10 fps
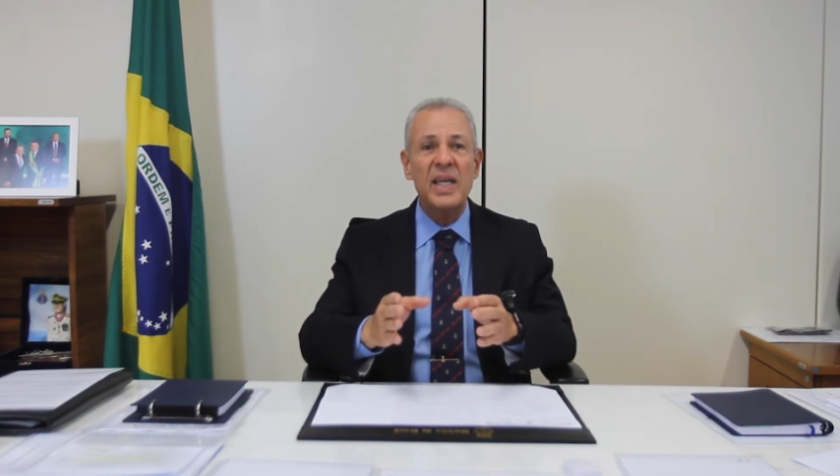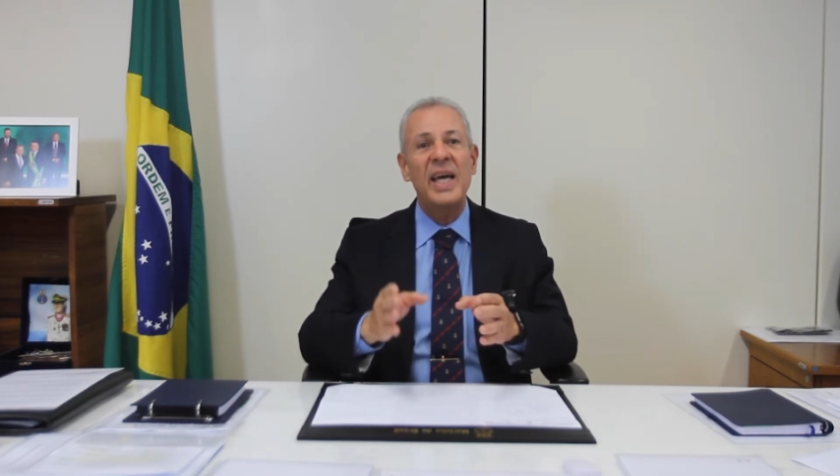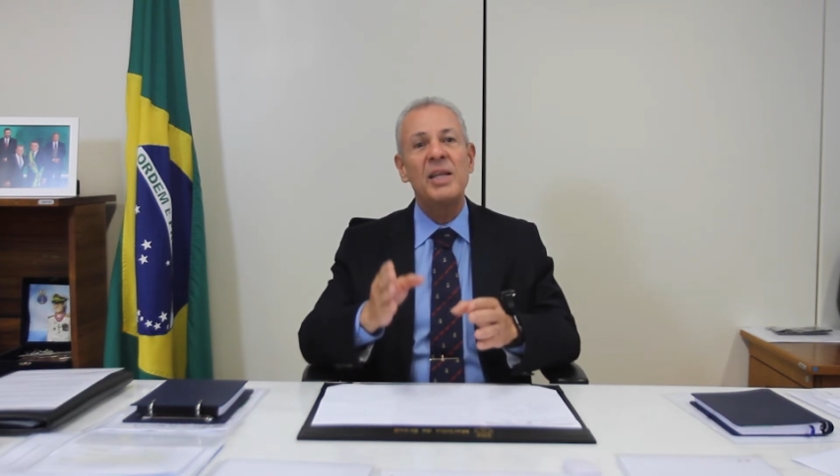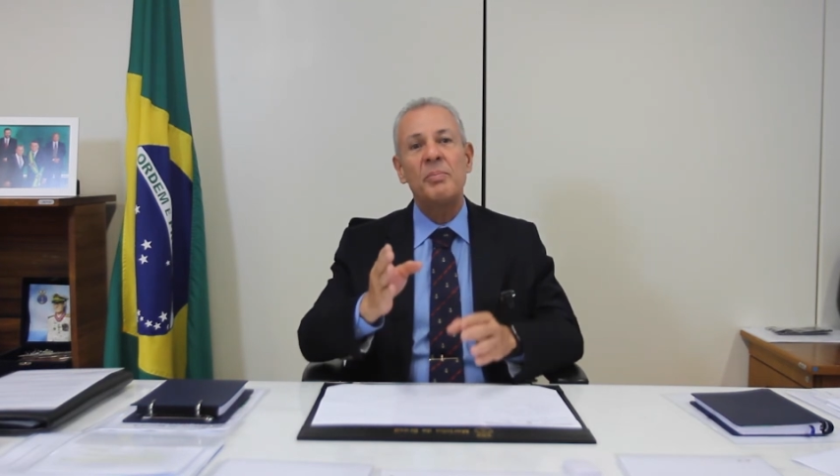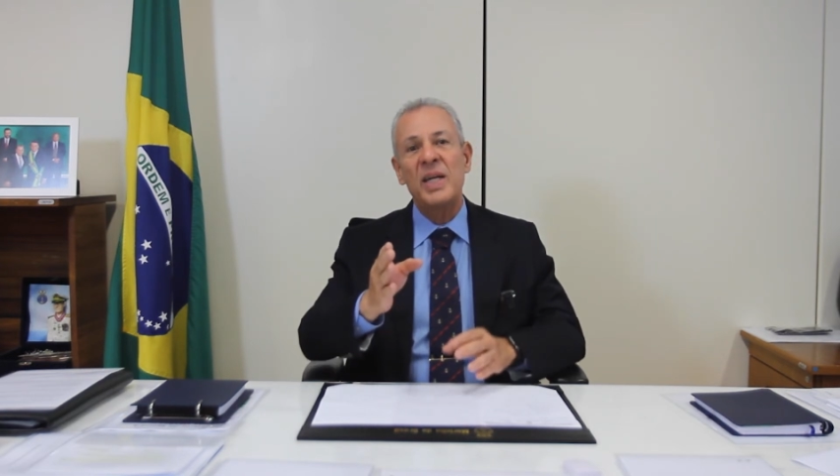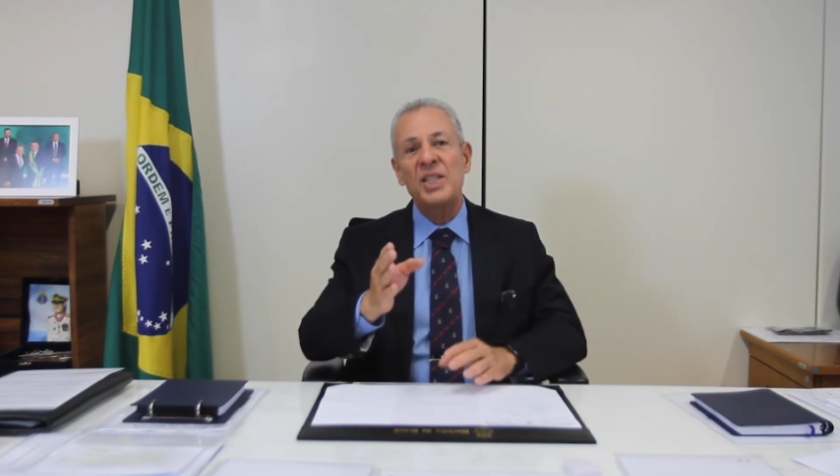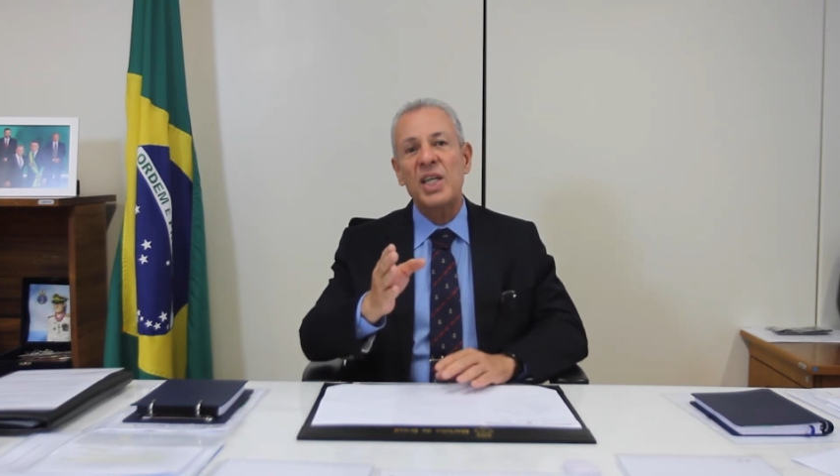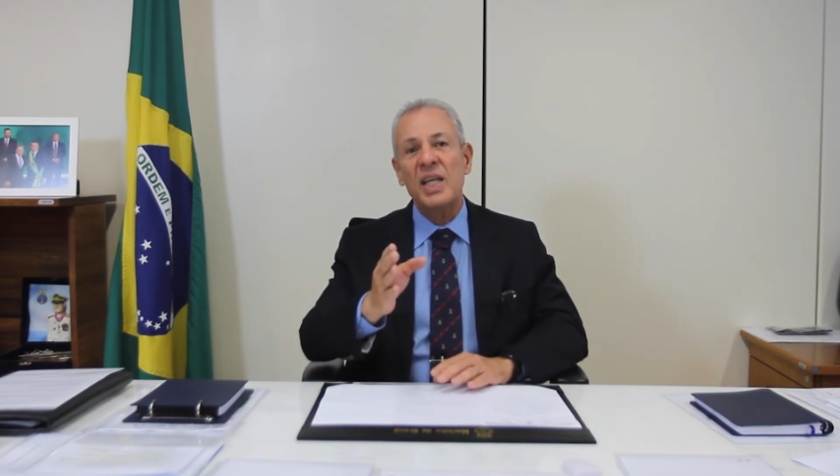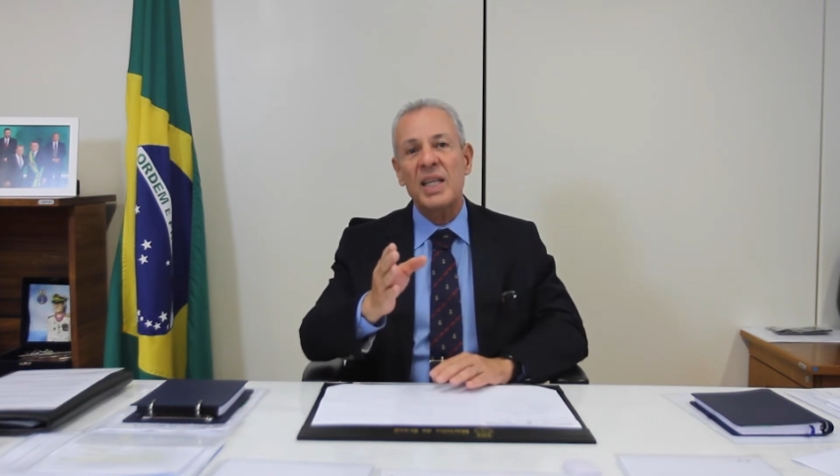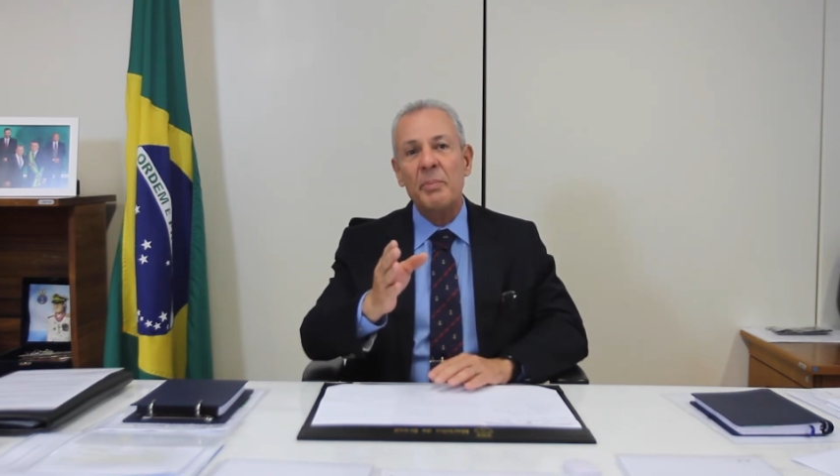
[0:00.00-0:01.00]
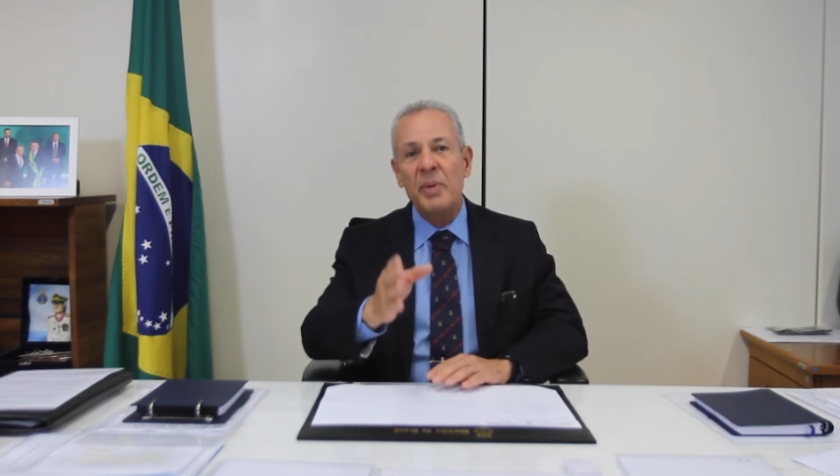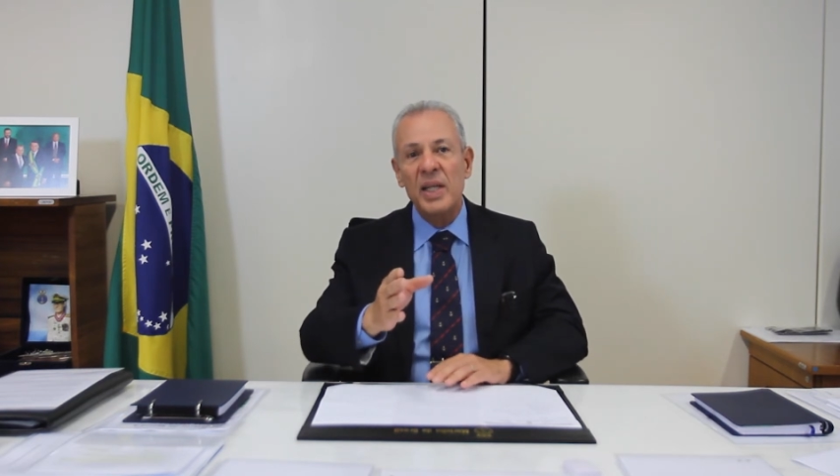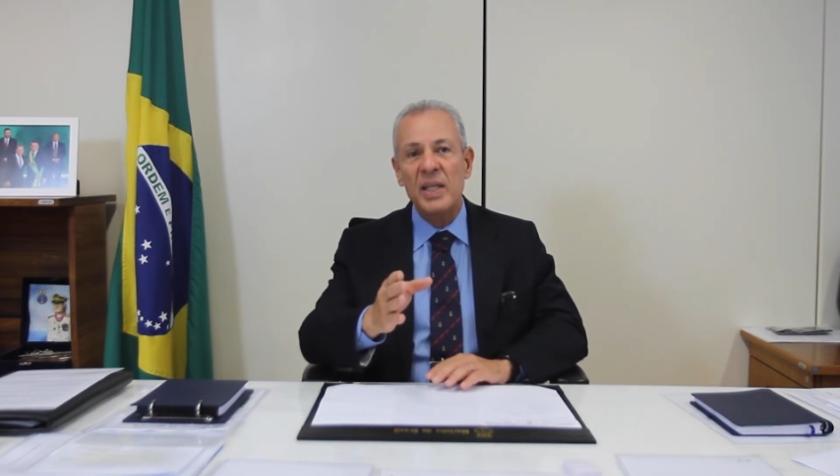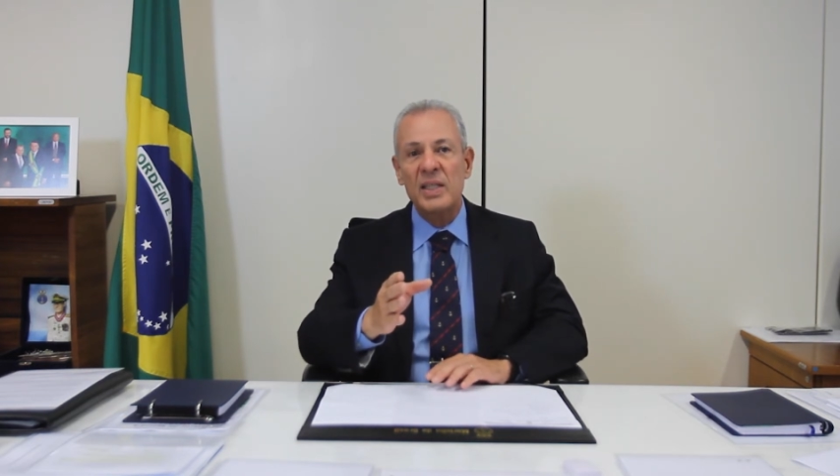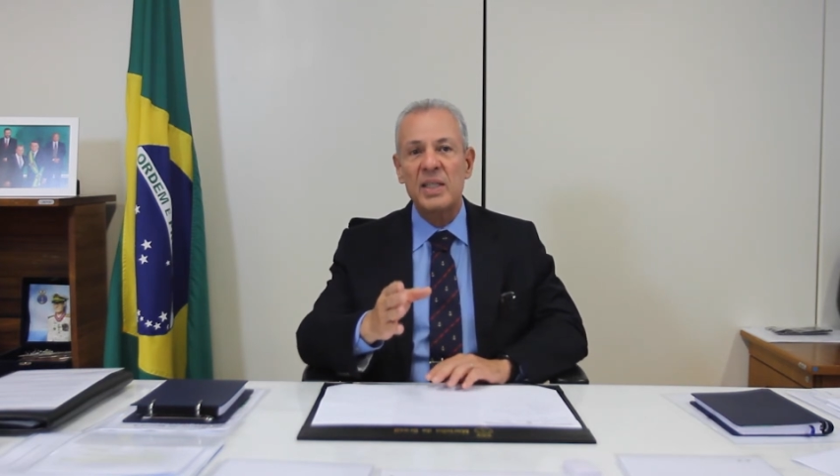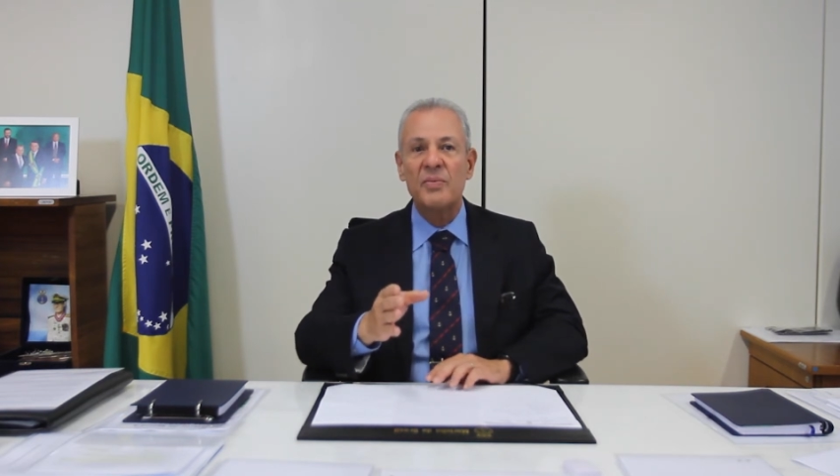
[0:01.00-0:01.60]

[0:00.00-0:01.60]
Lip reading: and predictability